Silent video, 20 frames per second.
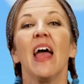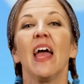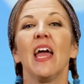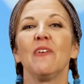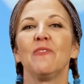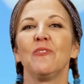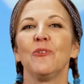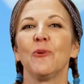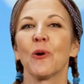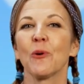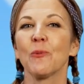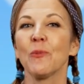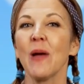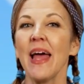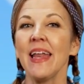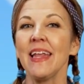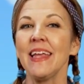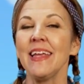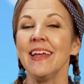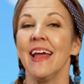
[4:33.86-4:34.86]
If you're
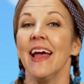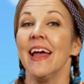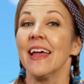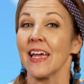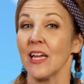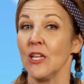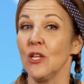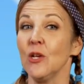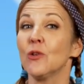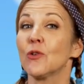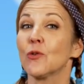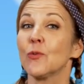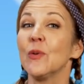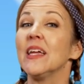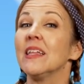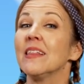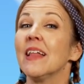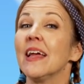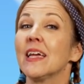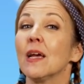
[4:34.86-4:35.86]
ready, can you
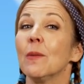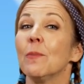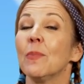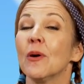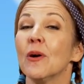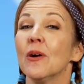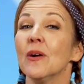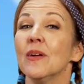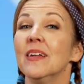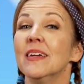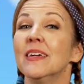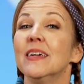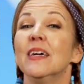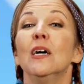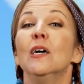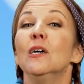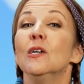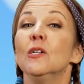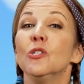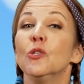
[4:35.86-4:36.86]
tweet like a bird?
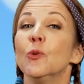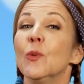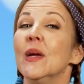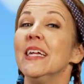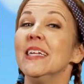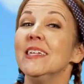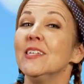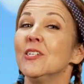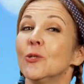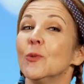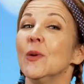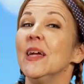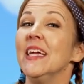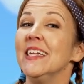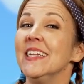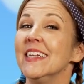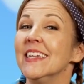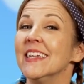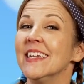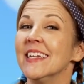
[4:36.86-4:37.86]
Tweet,
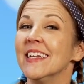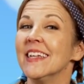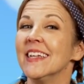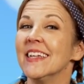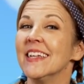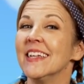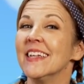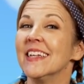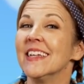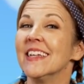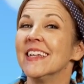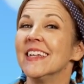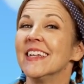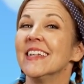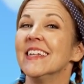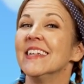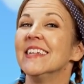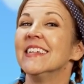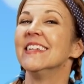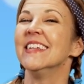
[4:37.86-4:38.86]
tweet.
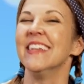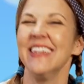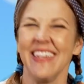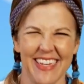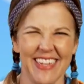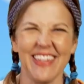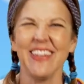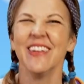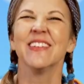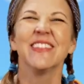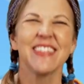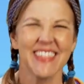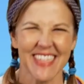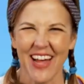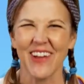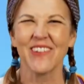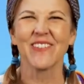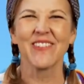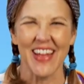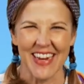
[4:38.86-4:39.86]
You
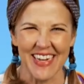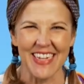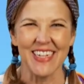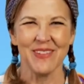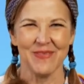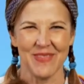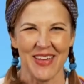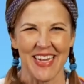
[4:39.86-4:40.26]
sound ready to